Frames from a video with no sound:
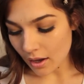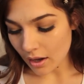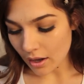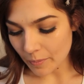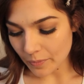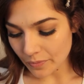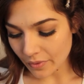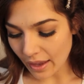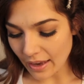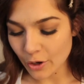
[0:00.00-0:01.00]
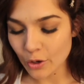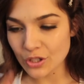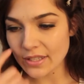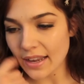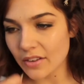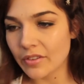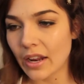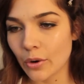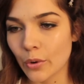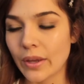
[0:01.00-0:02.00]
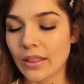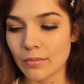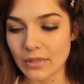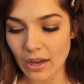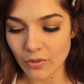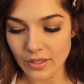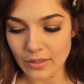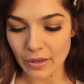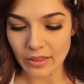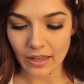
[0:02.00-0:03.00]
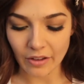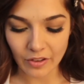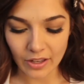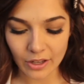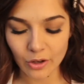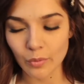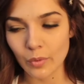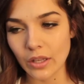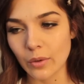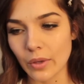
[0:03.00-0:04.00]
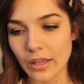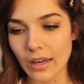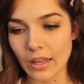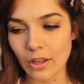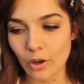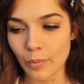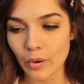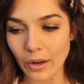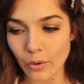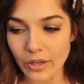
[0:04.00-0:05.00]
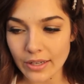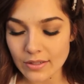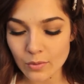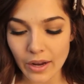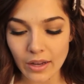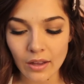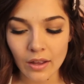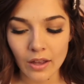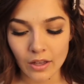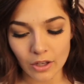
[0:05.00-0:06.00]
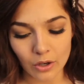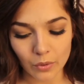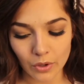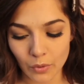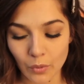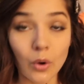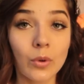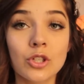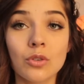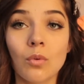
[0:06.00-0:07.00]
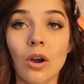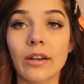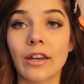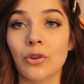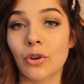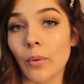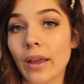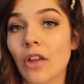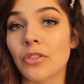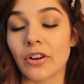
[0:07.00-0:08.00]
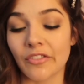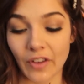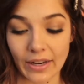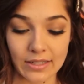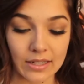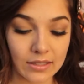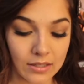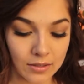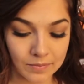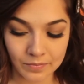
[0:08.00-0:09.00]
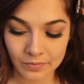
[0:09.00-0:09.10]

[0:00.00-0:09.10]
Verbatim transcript: Um, and you're just kind of narrowing them down this month. Like I feel like you're really, really getting your priorities right. You know, you know what you want and you're going out there to find it.